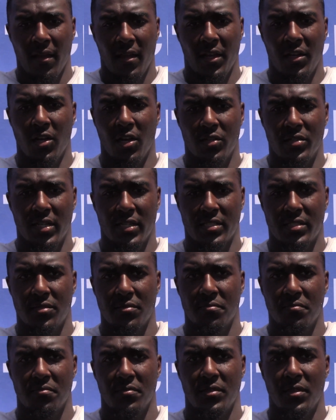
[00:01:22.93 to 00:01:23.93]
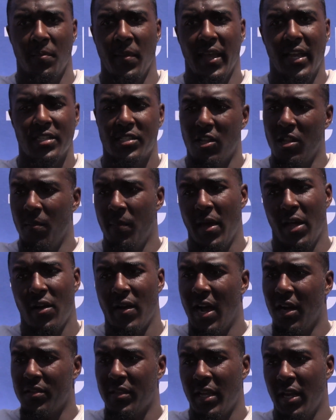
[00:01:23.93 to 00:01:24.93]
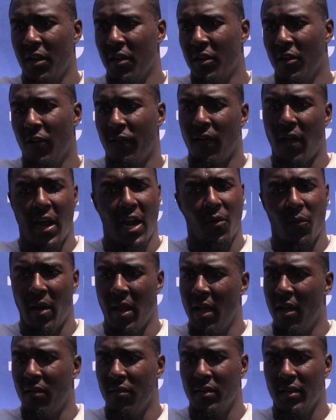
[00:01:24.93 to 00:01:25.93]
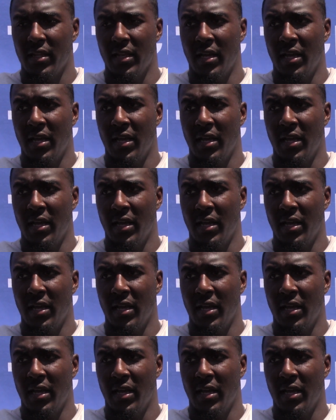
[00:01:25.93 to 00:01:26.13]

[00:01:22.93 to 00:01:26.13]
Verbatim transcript: you know just make each other better out there. You know, fly around.